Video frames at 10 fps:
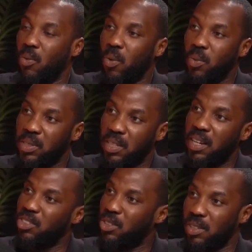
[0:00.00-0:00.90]
What was
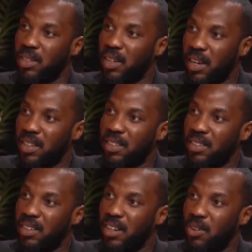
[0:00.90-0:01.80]
that journey like?
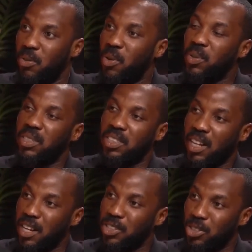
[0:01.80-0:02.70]
What were the
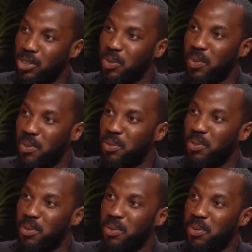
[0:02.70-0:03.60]
challenges you went
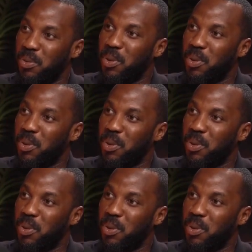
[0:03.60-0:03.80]
through?